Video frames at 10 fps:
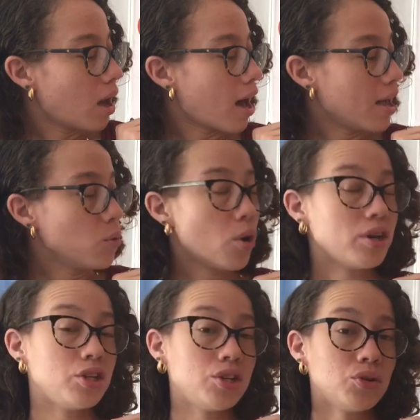I
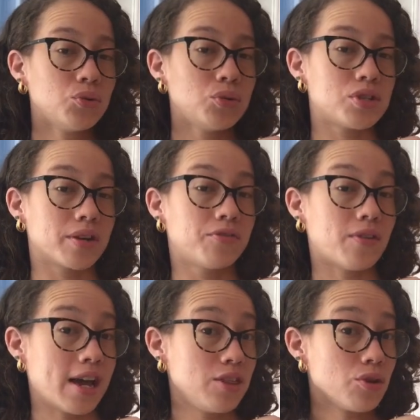want you to
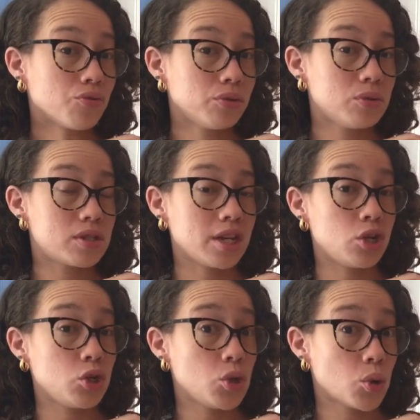find the roots
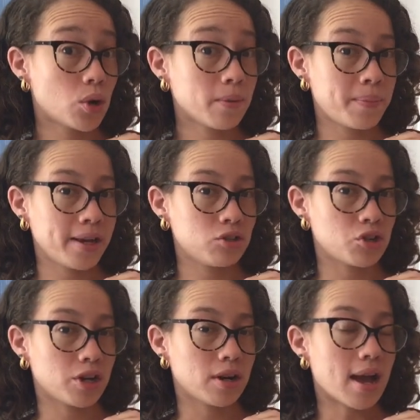in your
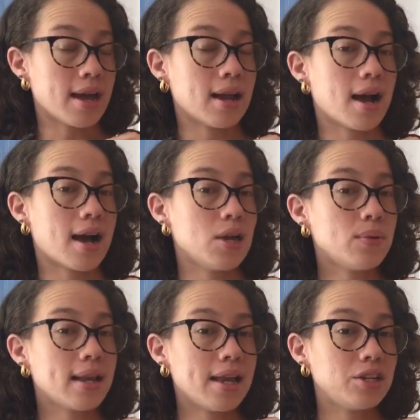picture, and I
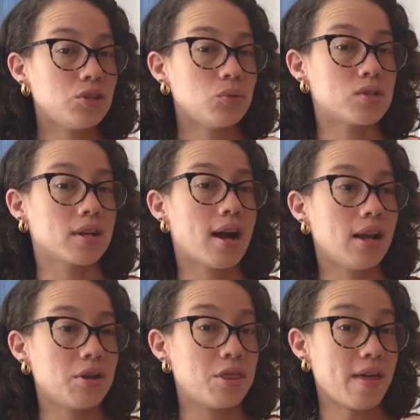would like you to
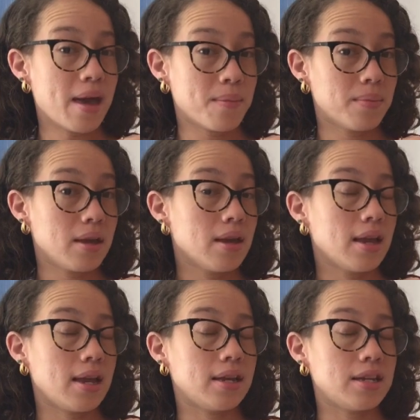color them
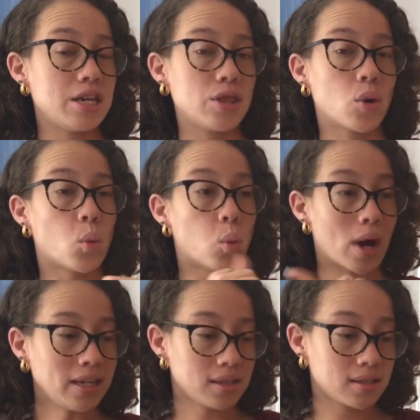in either
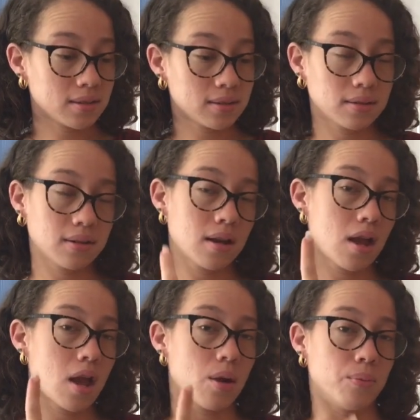white,
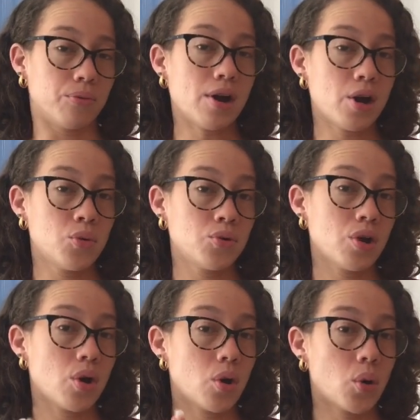brown,
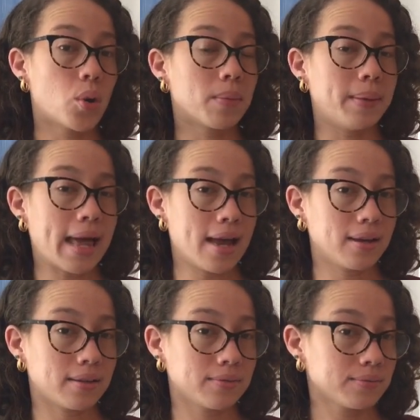or black.